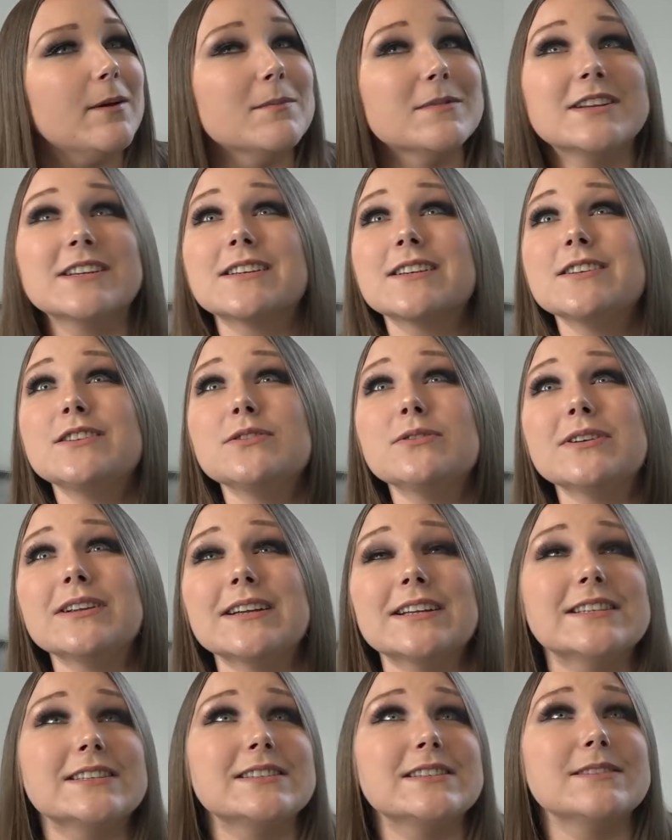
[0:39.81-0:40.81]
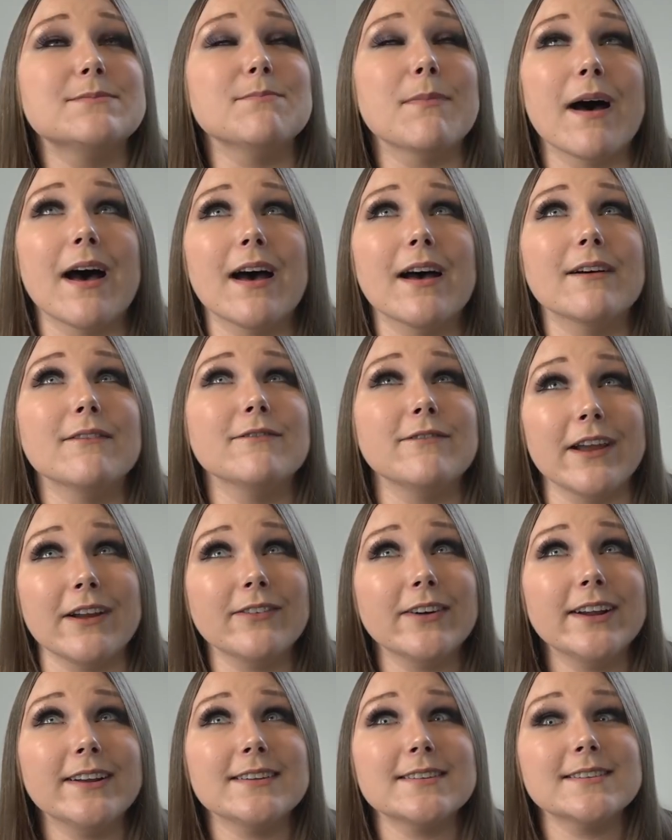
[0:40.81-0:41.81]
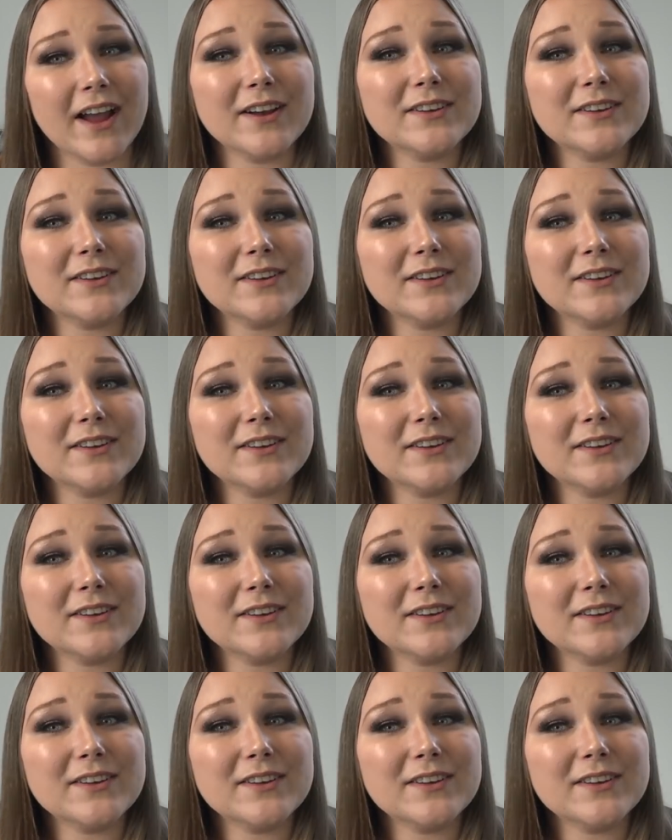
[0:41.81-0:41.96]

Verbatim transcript: I'm addicted to it. It's my favorite.